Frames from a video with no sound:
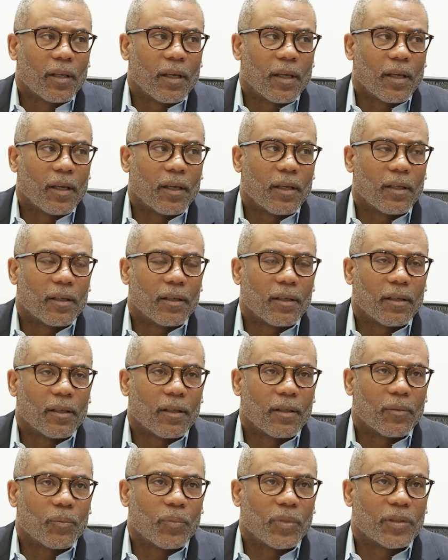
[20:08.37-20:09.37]

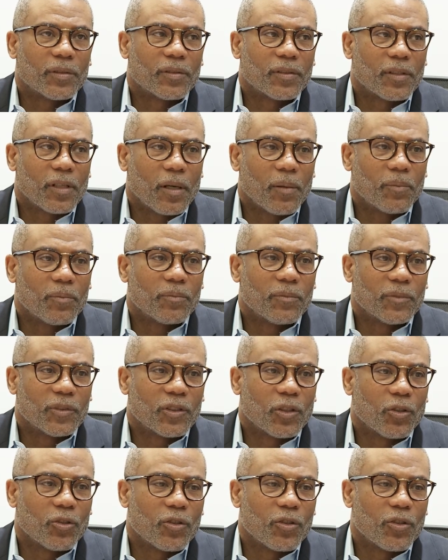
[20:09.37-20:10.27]
So